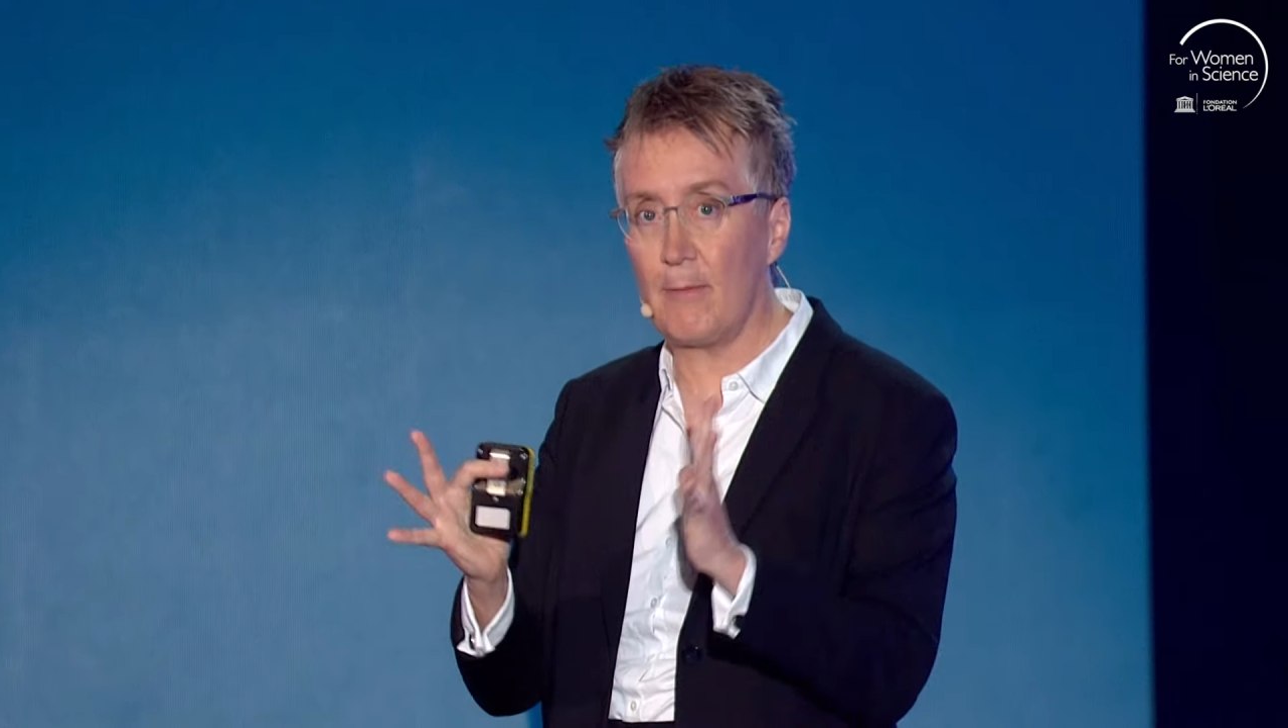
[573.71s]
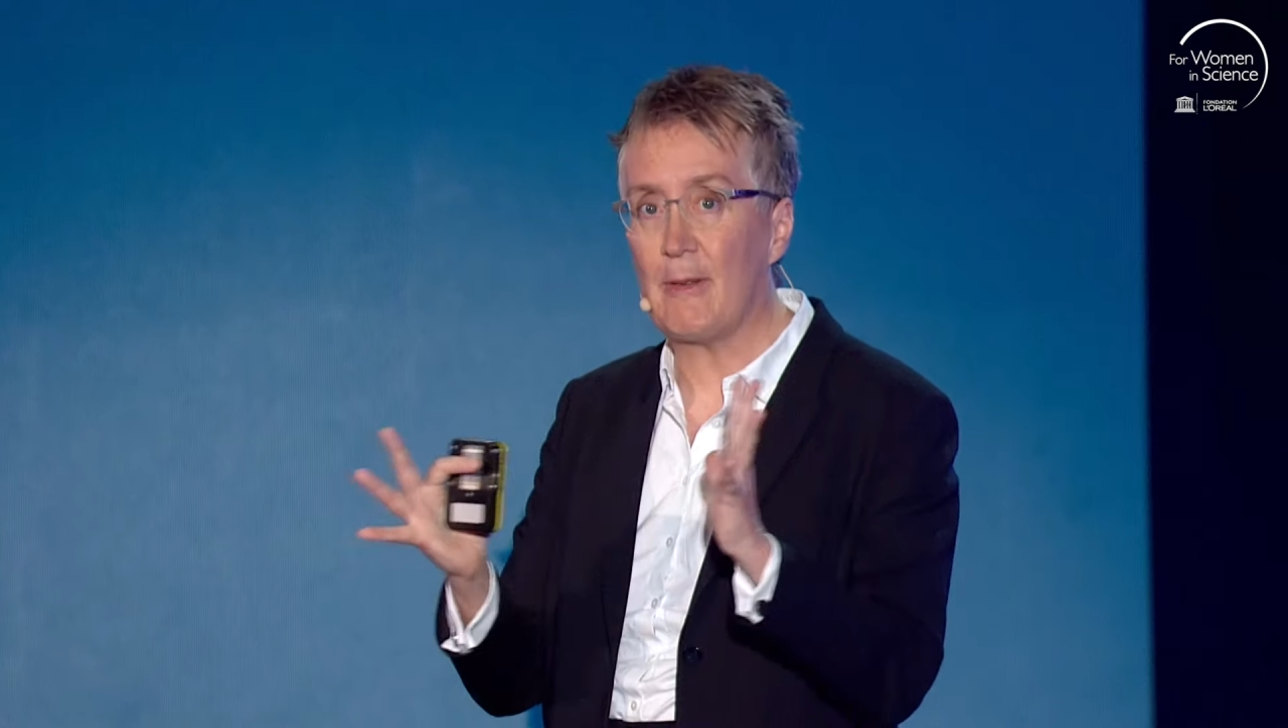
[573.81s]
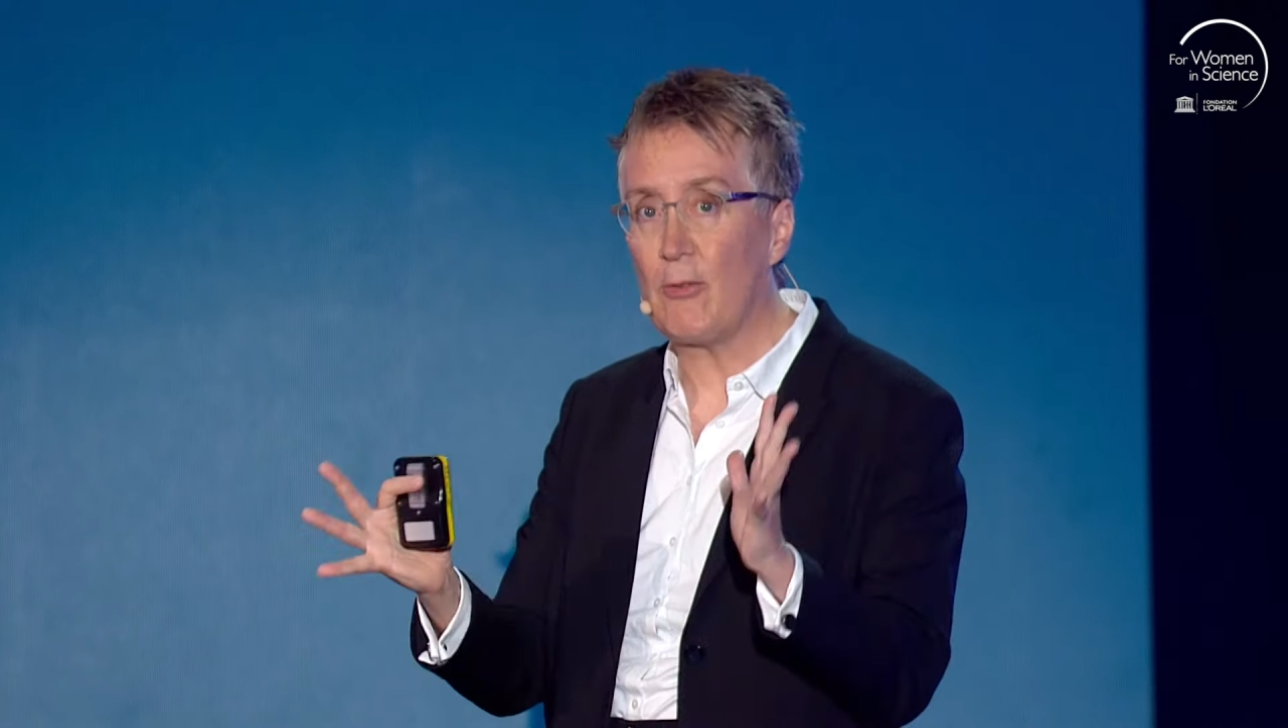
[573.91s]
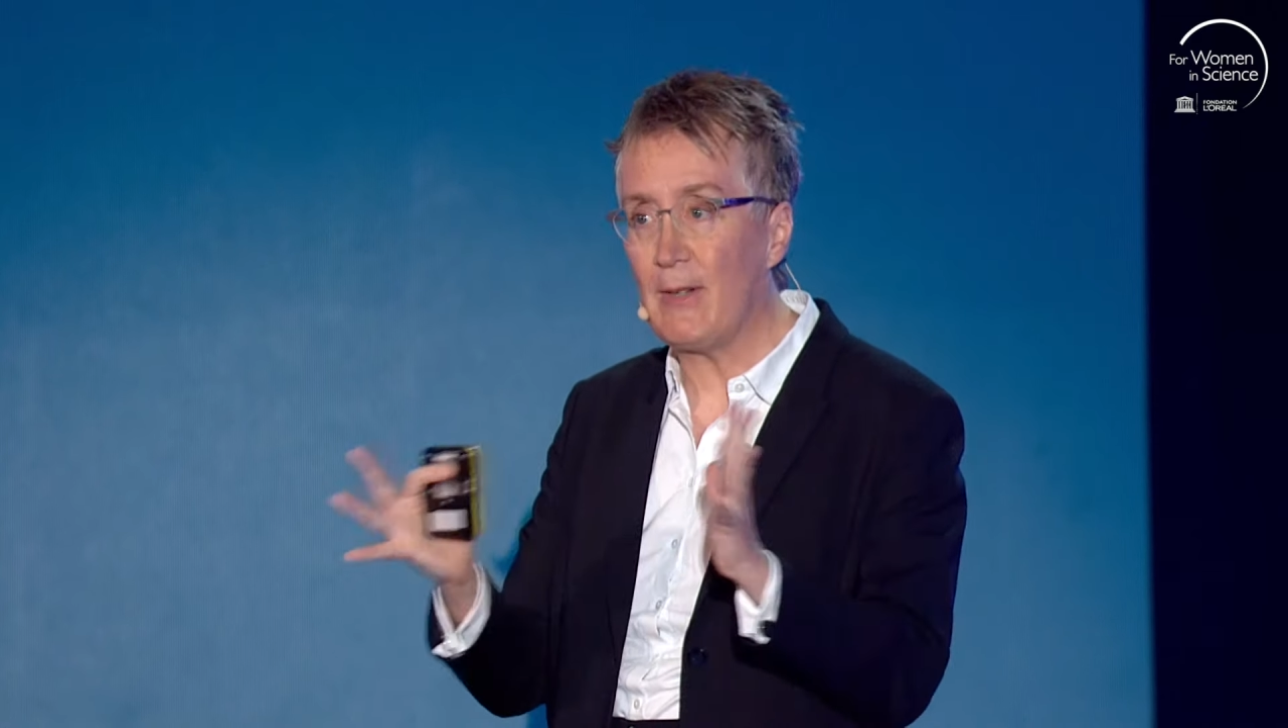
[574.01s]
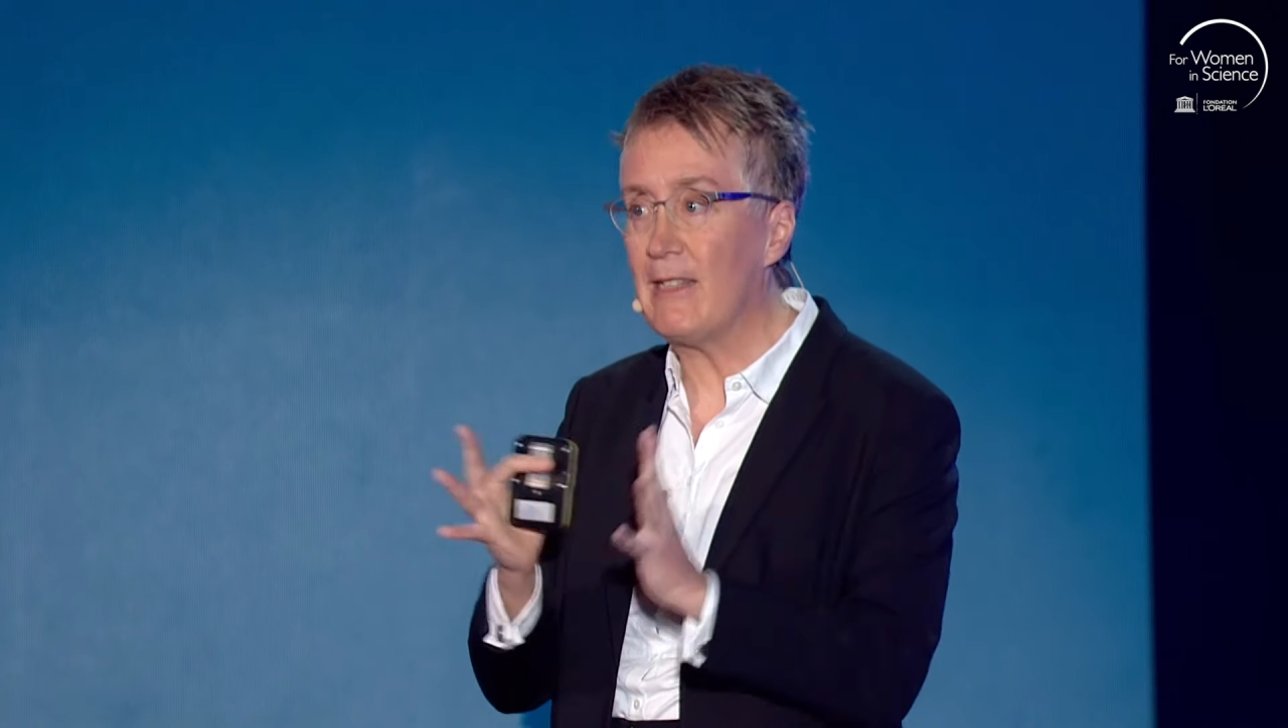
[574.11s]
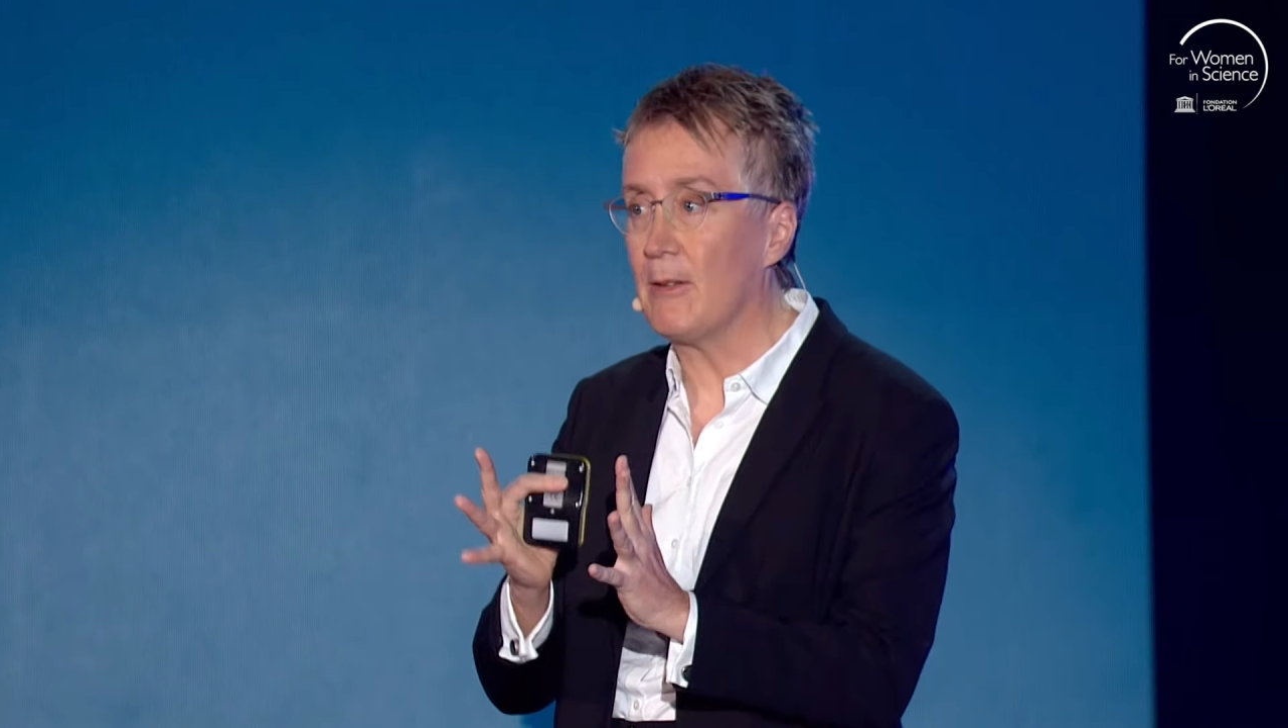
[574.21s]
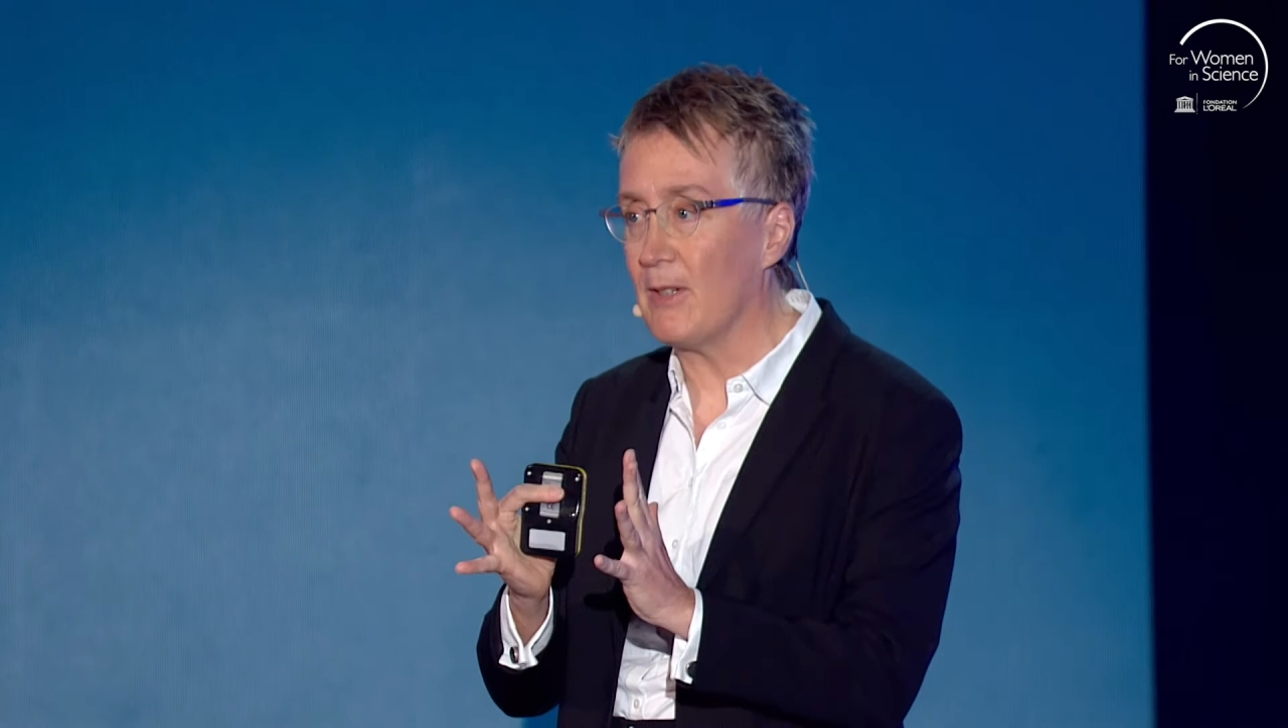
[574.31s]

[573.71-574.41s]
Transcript: between the